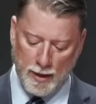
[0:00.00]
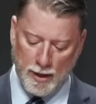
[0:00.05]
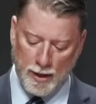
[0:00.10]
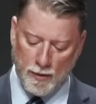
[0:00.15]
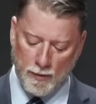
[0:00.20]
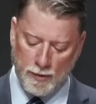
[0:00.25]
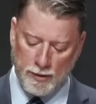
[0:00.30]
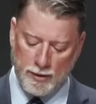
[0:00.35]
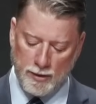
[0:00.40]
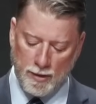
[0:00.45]

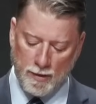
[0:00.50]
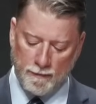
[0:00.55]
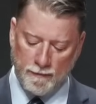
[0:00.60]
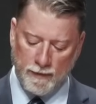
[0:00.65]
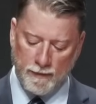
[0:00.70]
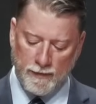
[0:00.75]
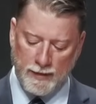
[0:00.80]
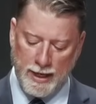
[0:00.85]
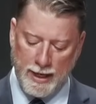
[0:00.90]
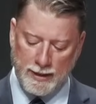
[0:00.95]
You know, in Psalm
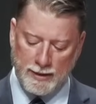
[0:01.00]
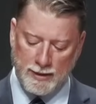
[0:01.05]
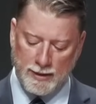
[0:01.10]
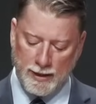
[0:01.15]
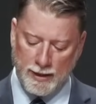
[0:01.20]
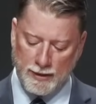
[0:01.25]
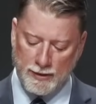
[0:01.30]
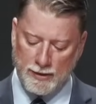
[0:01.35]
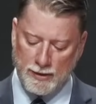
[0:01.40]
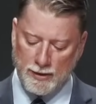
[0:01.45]
58
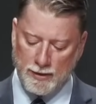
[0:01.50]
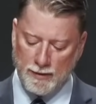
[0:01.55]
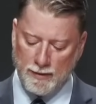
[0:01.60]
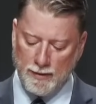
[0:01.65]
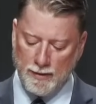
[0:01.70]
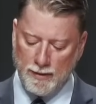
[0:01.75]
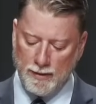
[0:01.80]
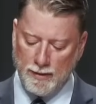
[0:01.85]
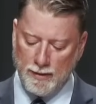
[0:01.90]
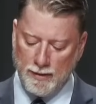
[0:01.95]
6,
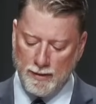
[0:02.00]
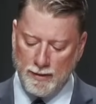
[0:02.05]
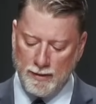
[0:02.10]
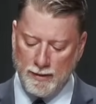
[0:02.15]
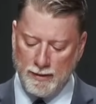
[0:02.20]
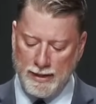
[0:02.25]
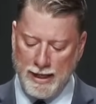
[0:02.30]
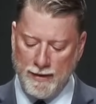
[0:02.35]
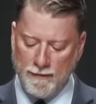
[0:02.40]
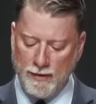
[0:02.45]

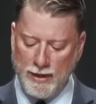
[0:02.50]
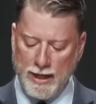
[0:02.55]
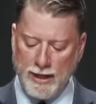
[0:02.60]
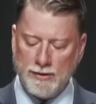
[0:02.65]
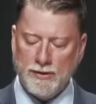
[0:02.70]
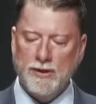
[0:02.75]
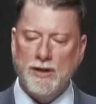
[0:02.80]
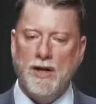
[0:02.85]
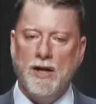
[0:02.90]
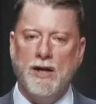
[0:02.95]
David
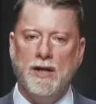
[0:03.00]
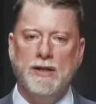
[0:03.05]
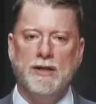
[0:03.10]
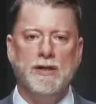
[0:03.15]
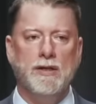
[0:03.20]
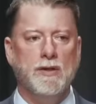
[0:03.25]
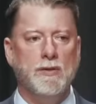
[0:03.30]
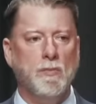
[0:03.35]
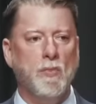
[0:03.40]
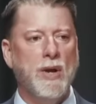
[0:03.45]
asks
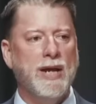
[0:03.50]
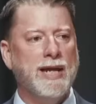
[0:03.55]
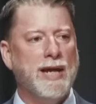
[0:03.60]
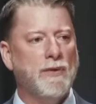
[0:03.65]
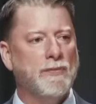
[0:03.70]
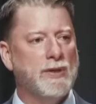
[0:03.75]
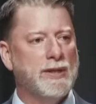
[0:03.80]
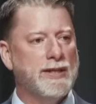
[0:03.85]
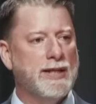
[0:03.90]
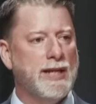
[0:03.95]
God to break
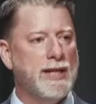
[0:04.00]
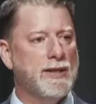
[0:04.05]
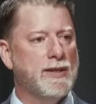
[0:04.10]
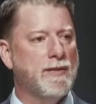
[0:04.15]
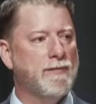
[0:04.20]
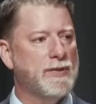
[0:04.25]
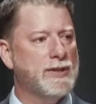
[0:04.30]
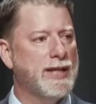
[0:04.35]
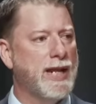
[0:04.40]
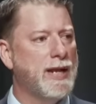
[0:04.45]
out the
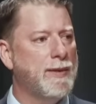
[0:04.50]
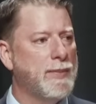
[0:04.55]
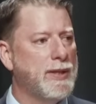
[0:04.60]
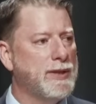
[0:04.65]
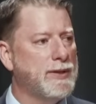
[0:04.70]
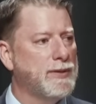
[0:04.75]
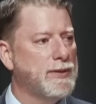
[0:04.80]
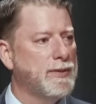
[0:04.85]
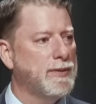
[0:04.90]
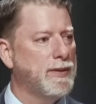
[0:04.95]
teeth of his
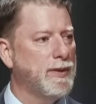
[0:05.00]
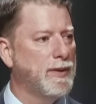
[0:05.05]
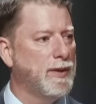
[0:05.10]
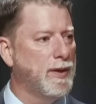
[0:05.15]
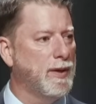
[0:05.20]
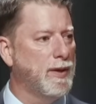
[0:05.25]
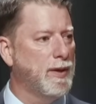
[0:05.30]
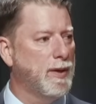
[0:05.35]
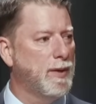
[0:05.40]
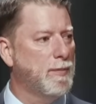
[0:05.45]
enemies.
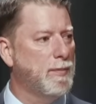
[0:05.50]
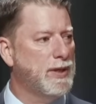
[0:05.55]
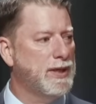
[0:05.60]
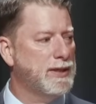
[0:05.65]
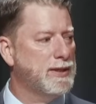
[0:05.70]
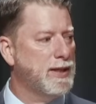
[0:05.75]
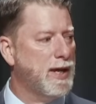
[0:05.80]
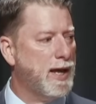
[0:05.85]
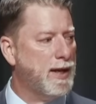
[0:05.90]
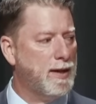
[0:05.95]
But
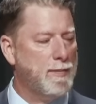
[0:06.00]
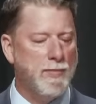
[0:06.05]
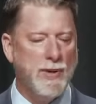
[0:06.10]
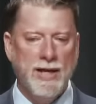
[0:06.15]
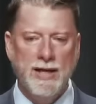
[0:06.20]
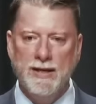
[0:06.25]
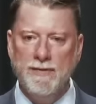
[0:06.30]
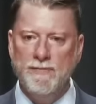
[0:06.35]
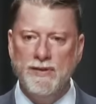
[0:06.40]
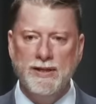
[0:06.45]
he's not a
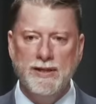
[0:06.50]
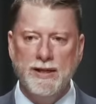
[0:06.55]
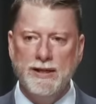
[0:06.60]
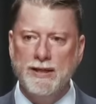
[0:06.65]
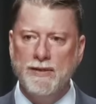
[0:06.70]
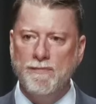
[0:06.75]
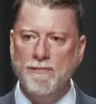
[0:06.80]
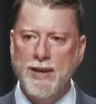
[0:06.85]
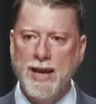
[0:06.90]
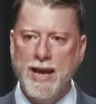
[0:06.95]
petty,
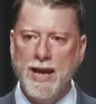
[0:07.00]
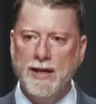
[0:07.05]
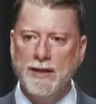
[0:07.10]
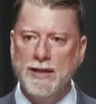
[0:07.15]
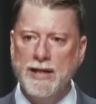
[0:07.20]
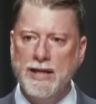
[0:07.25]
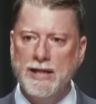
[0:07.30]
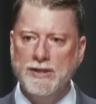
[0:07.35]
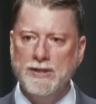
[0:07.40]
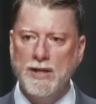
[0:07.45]
vindictive
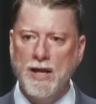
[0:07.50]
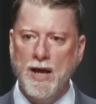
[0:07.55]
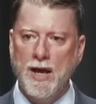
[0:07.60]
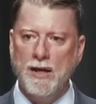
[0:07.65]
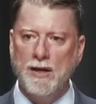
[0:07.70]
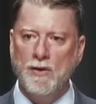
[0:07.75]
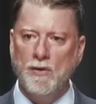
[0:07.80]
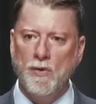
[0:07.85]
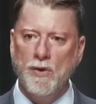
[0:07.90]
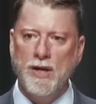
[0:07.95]
man. He's
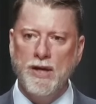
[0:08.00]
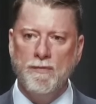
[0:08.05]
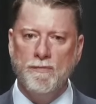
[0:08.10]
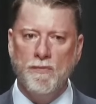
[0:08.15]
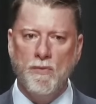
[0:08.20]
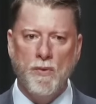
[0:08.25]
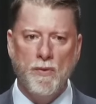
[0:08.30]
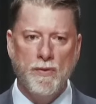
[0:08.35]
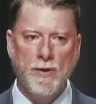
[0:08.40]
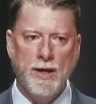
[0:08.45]
not looking
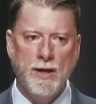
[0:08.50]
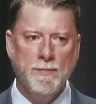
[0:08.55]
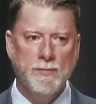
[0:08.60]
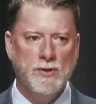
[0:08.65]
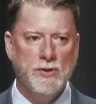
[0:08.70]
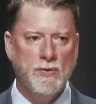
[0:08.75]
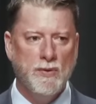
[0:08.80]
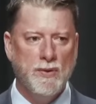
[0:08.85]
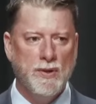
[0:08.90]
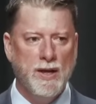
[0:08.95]
for
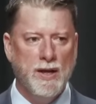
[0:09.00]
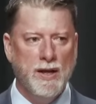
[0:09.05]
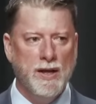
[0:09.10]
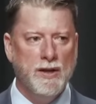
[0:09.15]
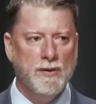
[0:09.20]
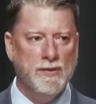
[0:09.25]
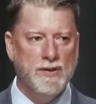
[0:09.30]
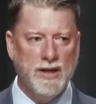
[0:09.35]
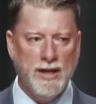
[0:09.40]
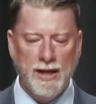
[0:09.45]
them to,
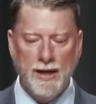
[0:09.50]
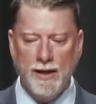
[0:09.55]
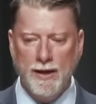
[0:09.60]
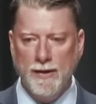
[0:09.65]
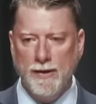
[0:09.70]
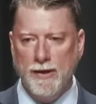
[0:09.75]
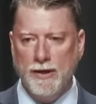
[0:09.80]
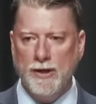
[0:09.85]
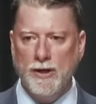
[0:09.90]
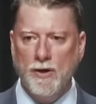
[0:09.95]
yeah,
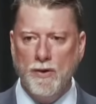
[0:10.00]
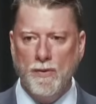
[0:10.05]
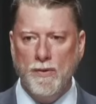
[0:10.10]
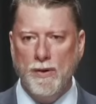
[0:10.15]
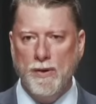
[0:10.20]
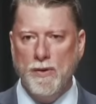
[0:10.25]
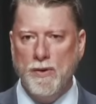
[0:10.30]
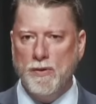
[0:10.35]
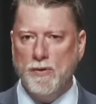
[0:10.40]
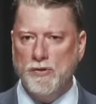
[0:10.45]
you know,
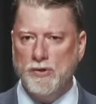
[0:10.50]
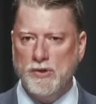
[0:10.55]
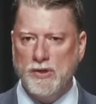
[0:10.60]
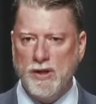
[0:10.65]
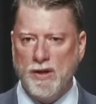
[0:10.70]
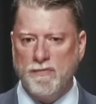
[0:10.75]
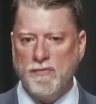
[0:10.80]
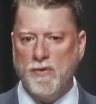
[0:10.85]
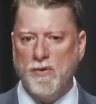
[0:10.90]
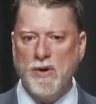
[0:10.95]

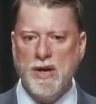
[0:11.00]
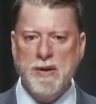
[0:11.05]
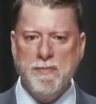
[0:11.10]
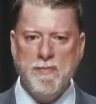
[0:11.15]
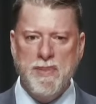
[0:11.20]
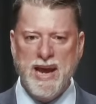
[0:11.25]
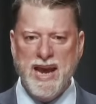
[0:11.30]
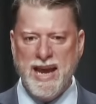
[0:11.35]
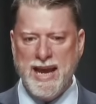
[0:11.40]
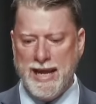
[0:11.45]
suffer
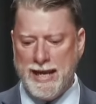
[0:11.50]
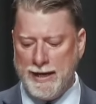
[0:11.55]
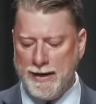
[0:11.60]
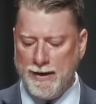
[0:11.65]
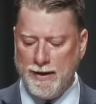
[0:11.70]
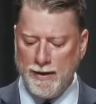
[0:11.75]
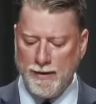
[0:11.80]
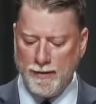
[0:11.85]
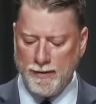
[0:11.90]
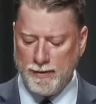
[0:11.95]
in
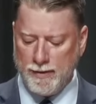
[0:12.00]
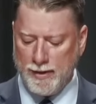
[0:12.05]
pain.